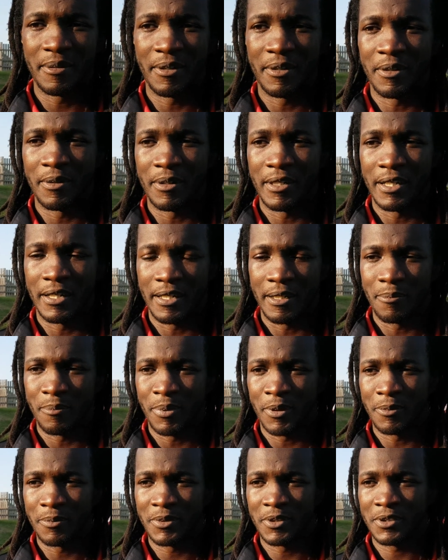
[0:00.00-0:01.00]
up
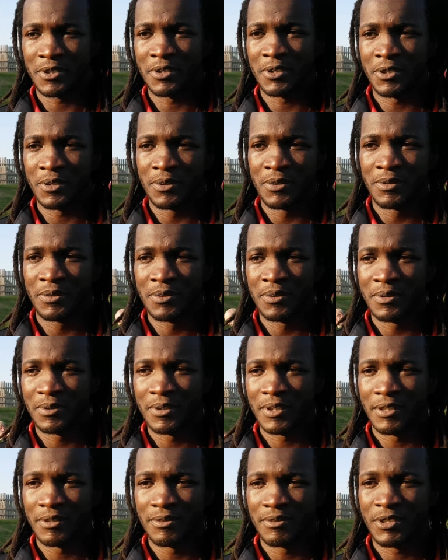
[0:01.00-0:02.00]
pops two
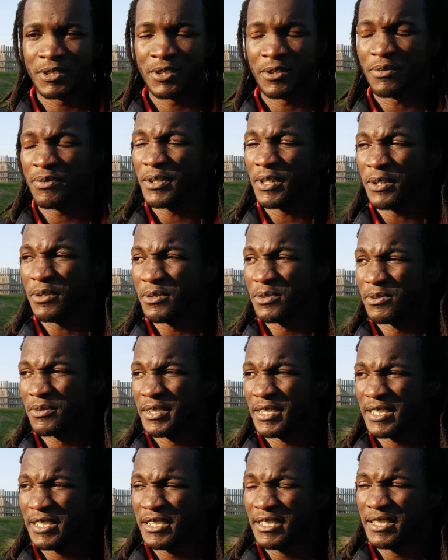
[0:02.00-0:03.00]
soft goals,
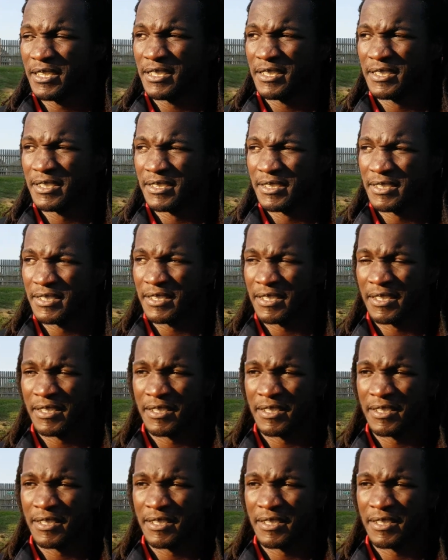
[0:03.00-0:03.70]
really, and